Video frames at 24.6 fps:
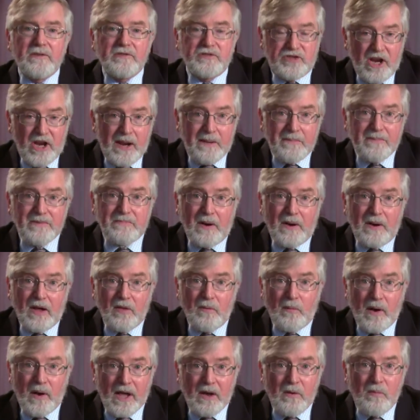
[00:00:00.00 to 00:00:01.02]
James,
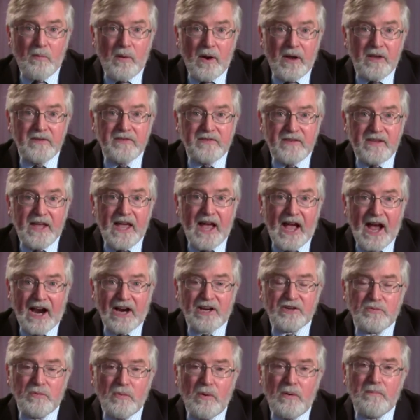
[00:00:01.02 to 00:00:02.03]
by the way, was the
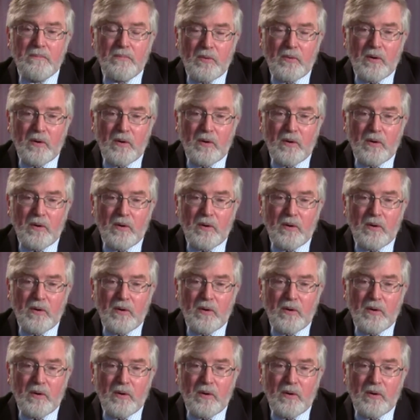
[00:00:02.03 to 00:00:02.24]
actual